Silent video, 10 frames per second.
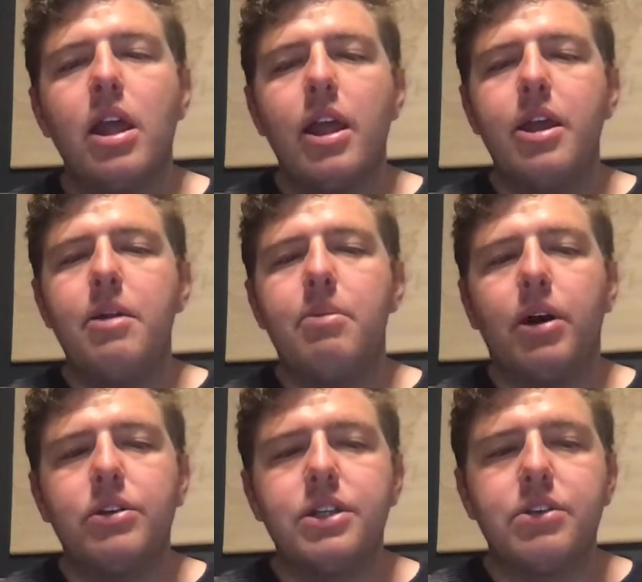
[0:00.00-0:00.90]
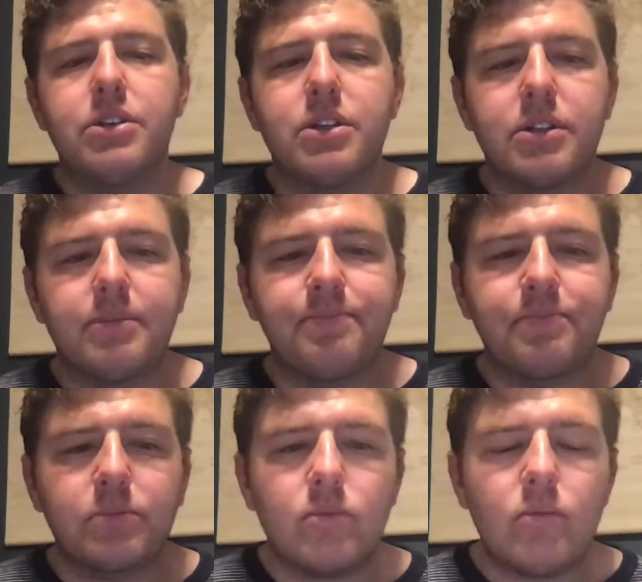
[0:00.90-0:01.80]
And, and Paul tells us
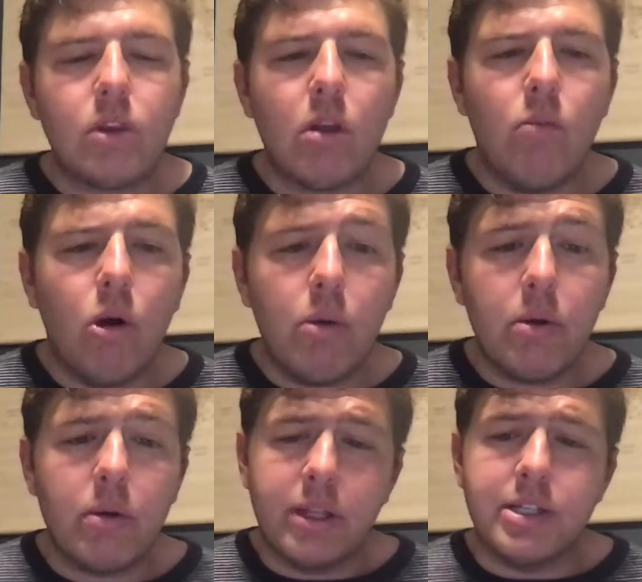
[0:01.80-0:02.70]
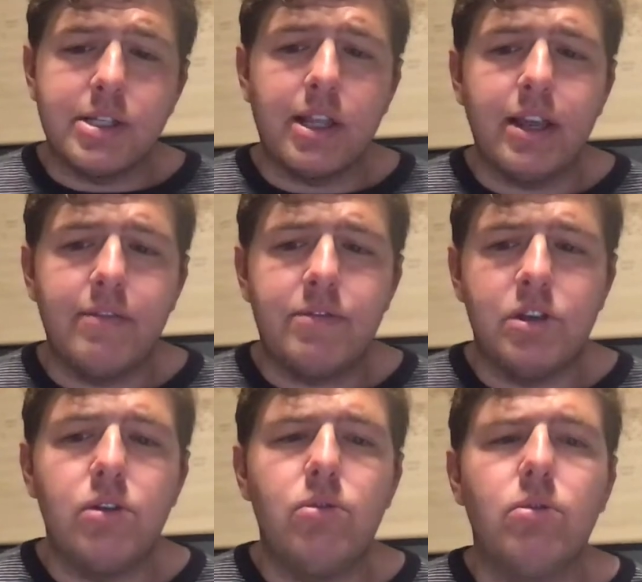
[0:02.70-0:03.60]
what we were enslaved
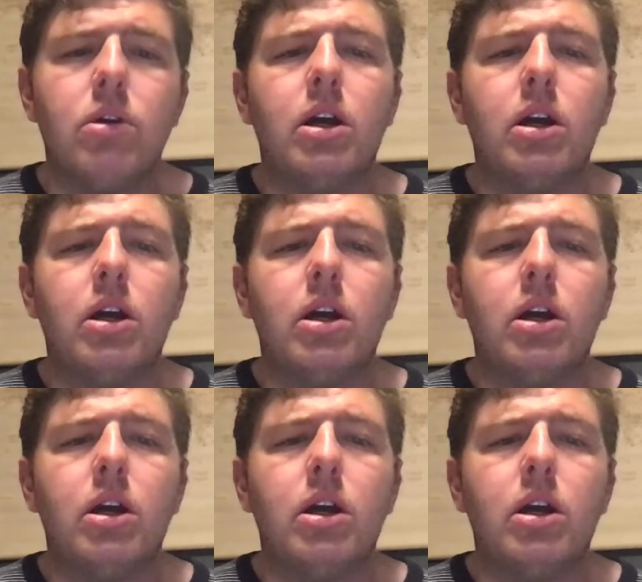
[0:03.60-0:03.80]
to,